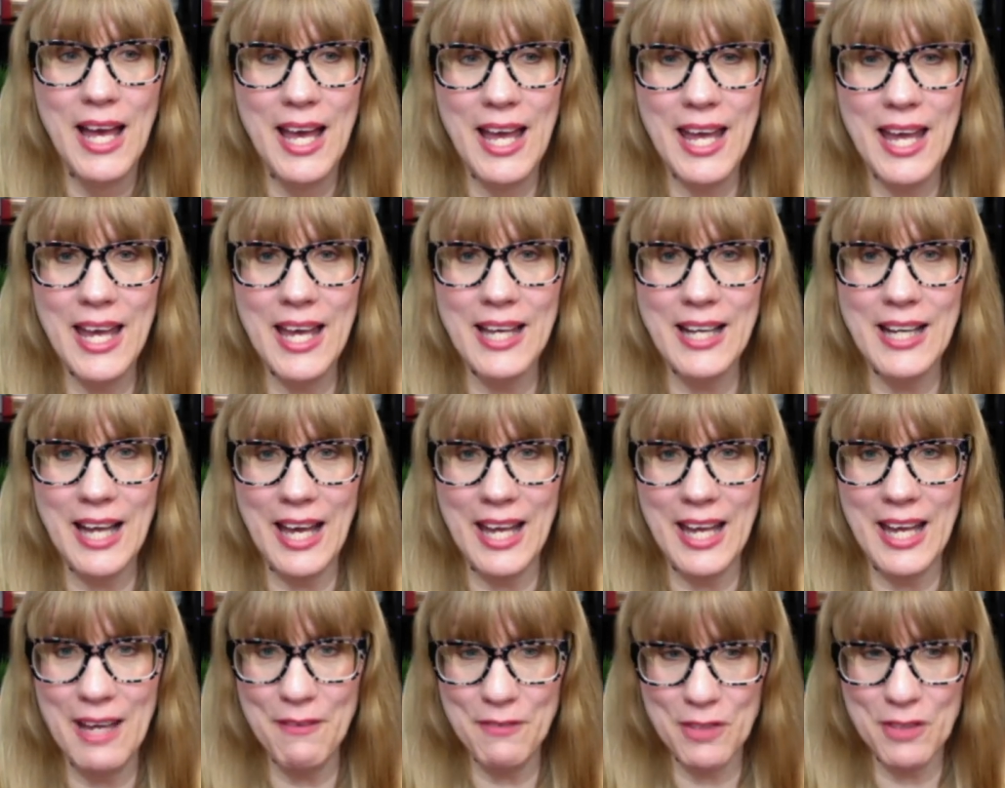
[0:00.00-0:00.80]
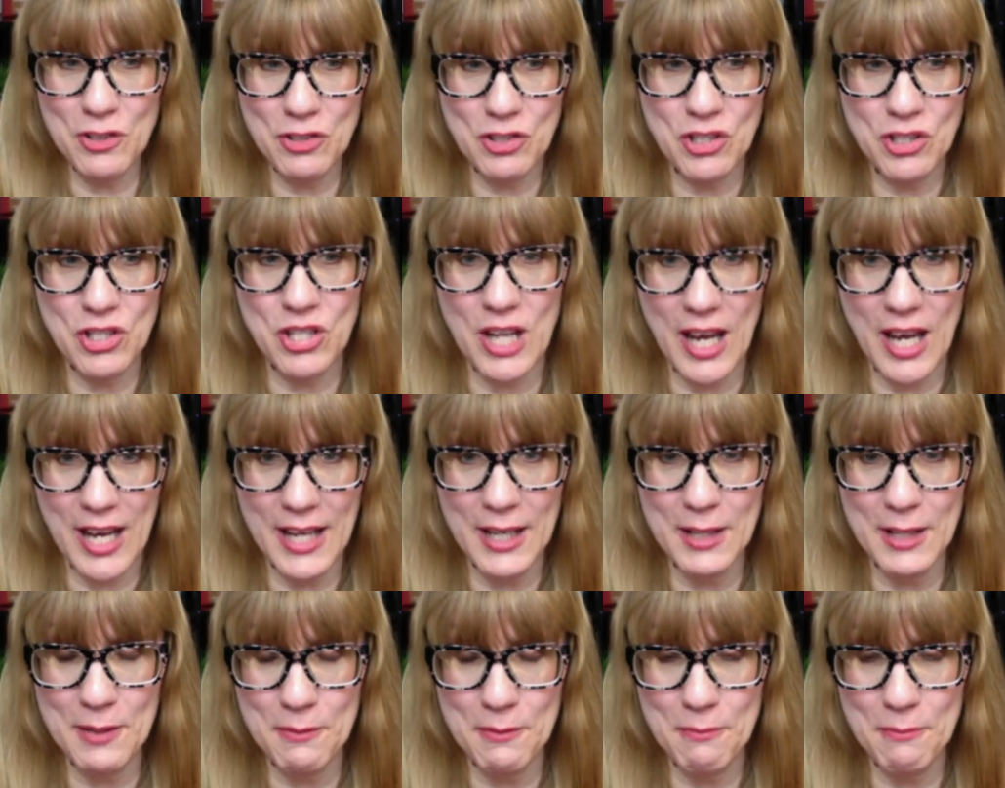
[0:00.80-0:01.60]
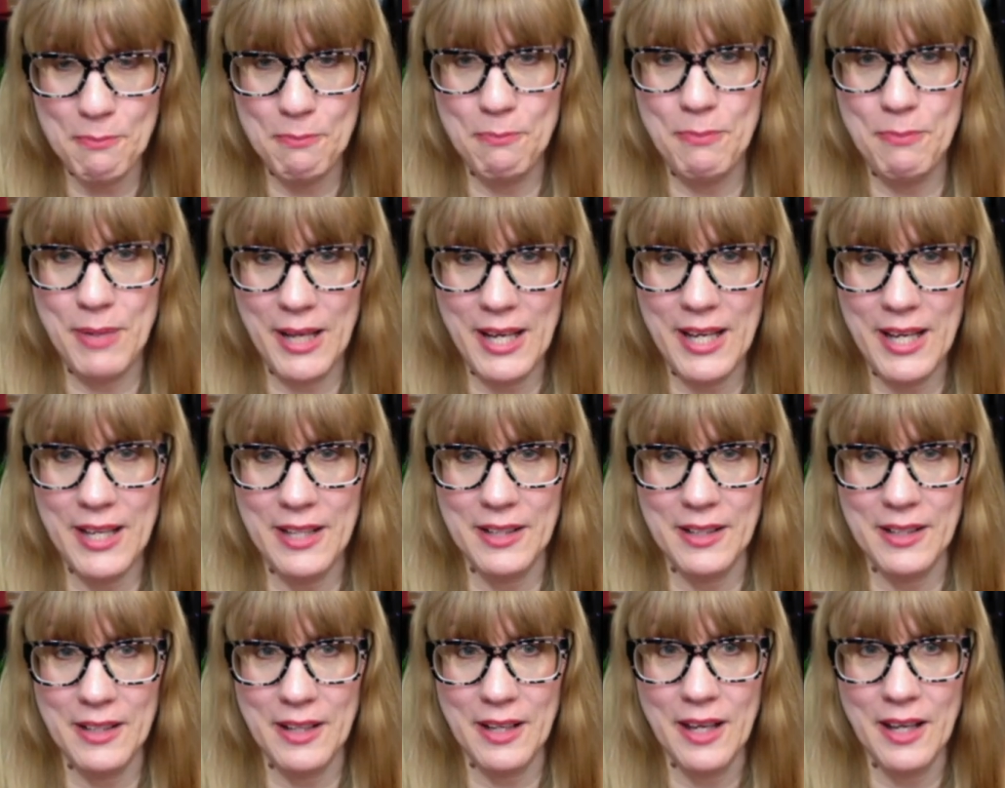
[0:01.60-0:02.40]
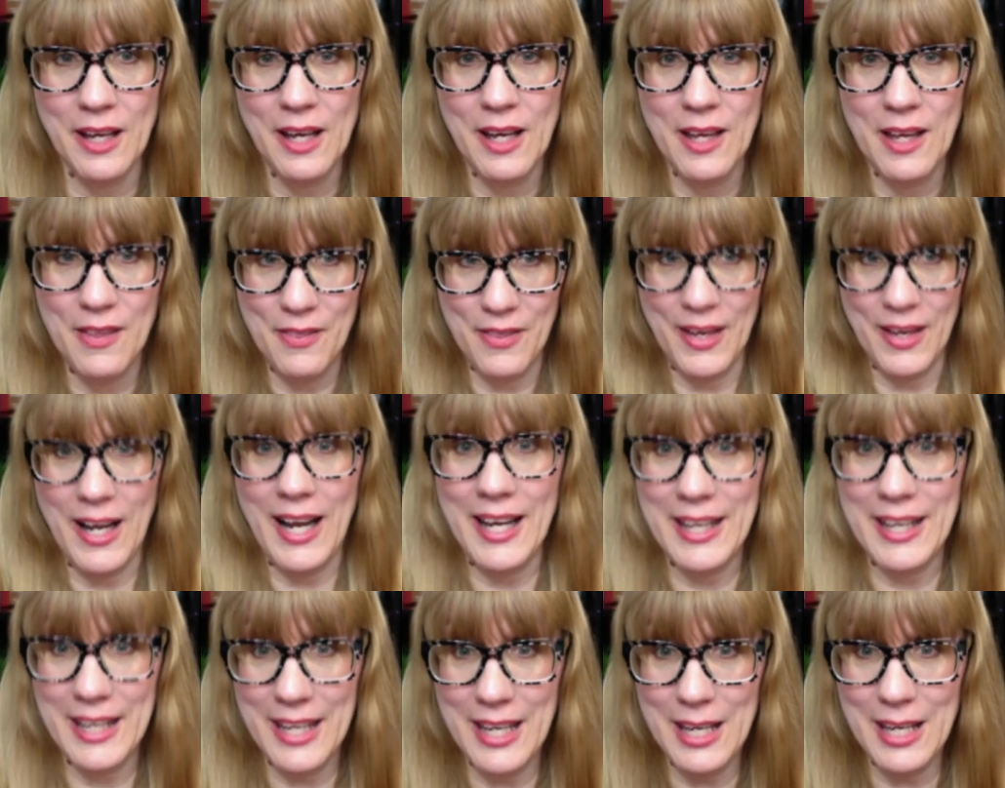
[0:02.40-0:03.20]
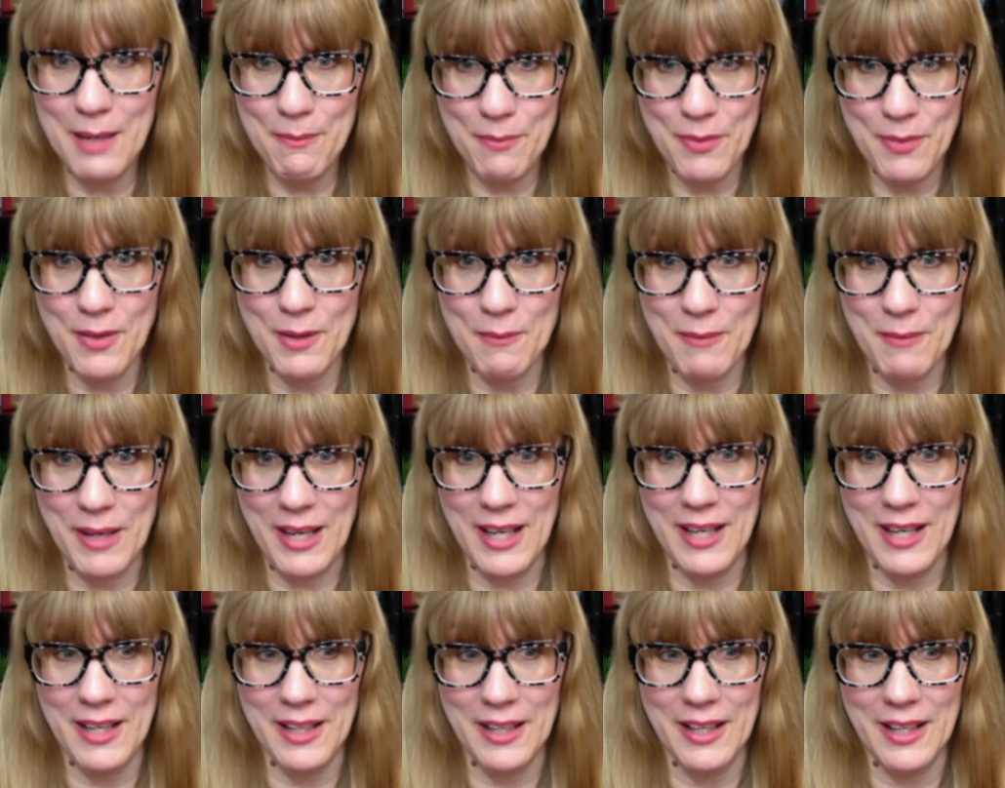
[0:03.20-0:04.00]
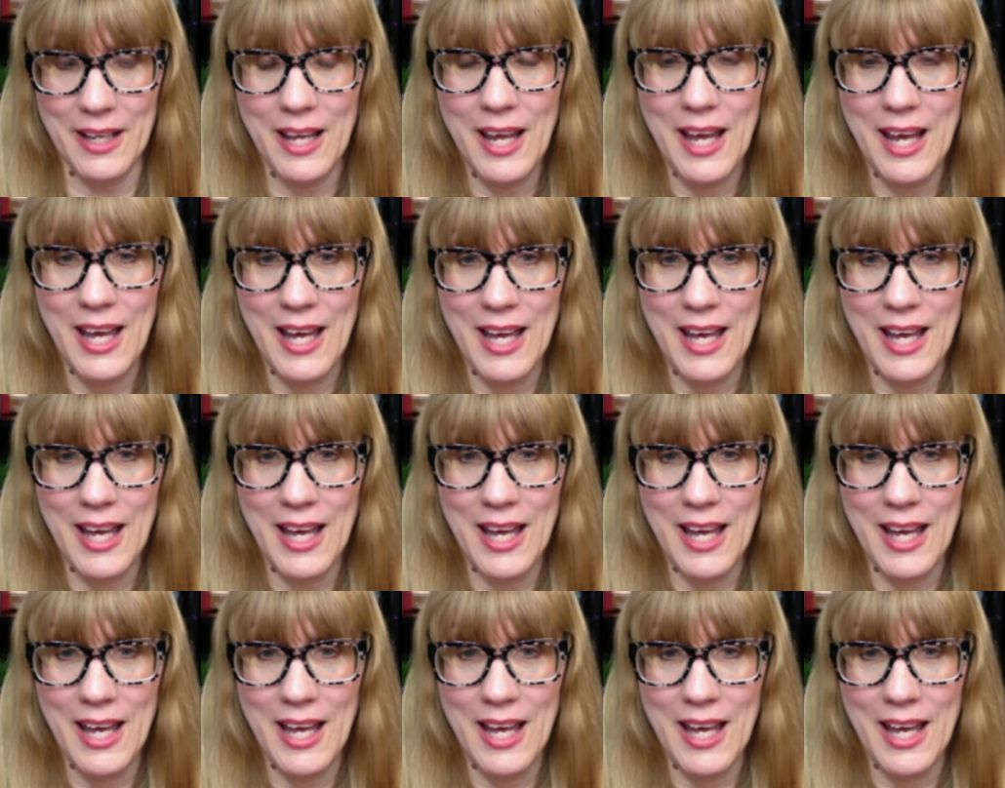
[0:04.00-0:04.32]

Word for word: and I have this giant bin that I keep them in